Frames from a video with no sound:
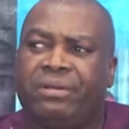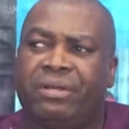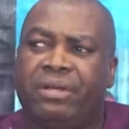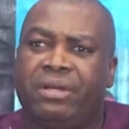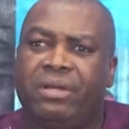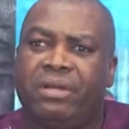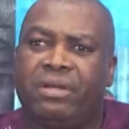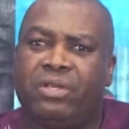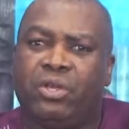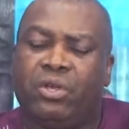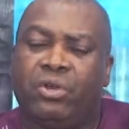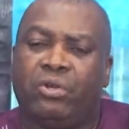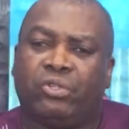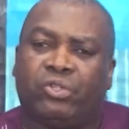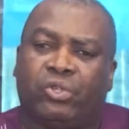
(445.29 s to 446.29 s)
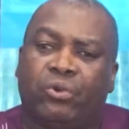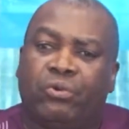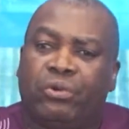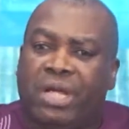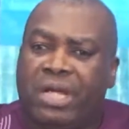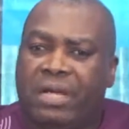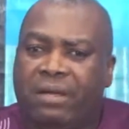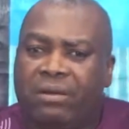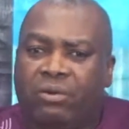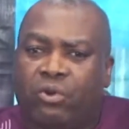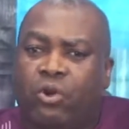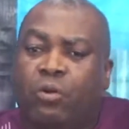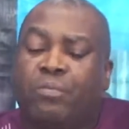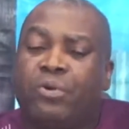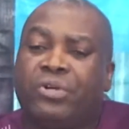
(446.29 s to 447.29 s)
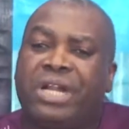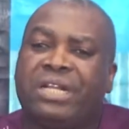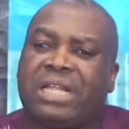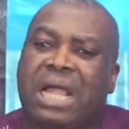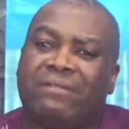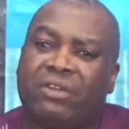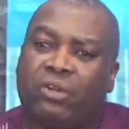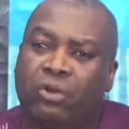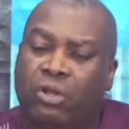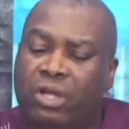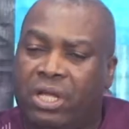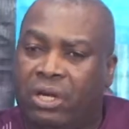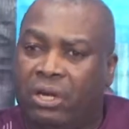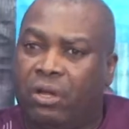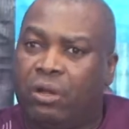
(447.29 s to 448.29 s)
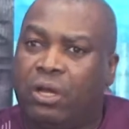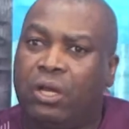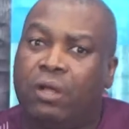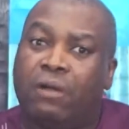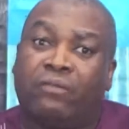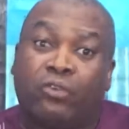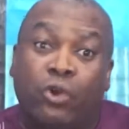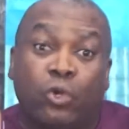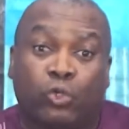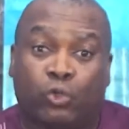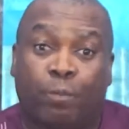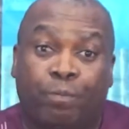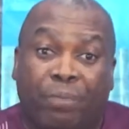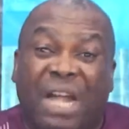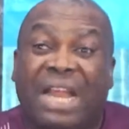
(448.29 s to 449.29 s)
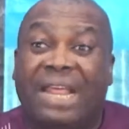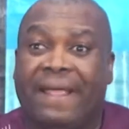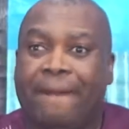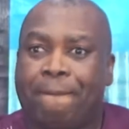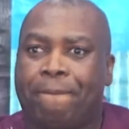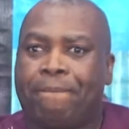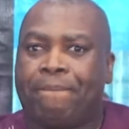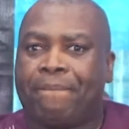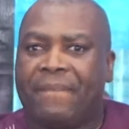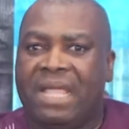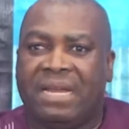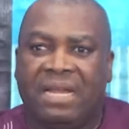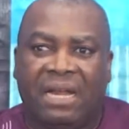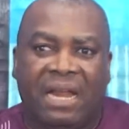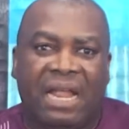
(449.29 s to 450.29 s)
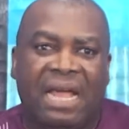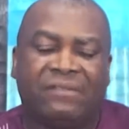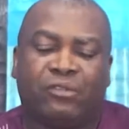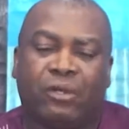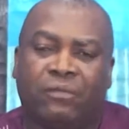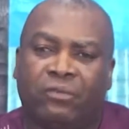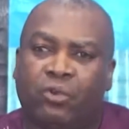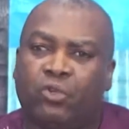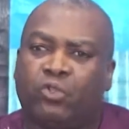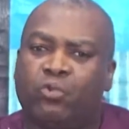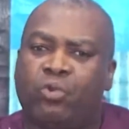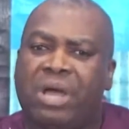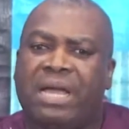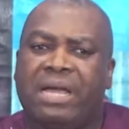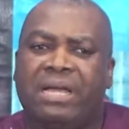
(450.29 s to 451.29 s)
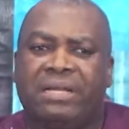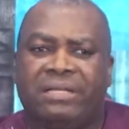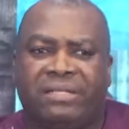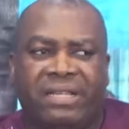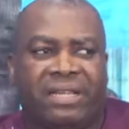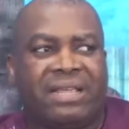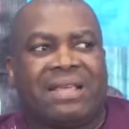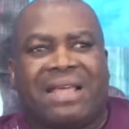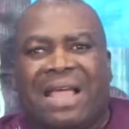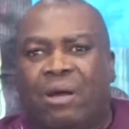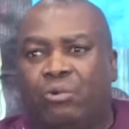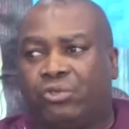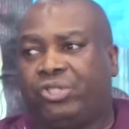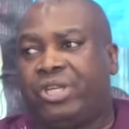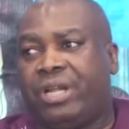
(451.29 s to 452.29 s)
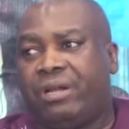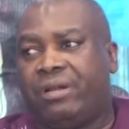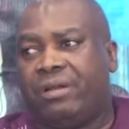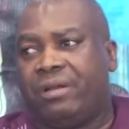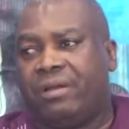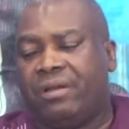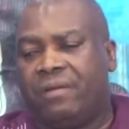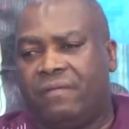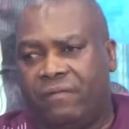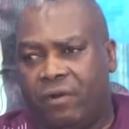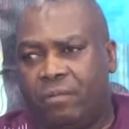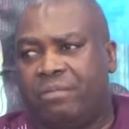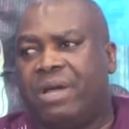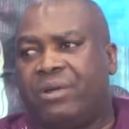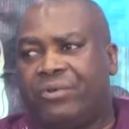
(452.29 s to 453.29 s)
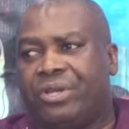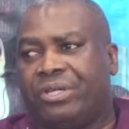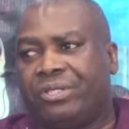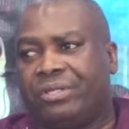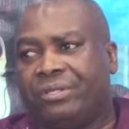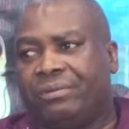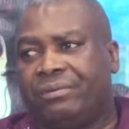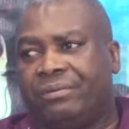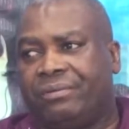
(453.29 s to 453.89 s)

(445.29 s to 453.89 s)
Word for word: Mm -hmm. You know, so role models have a, a, lot, a lot of roles to play in the lives of those who are seeking counsel for marriage.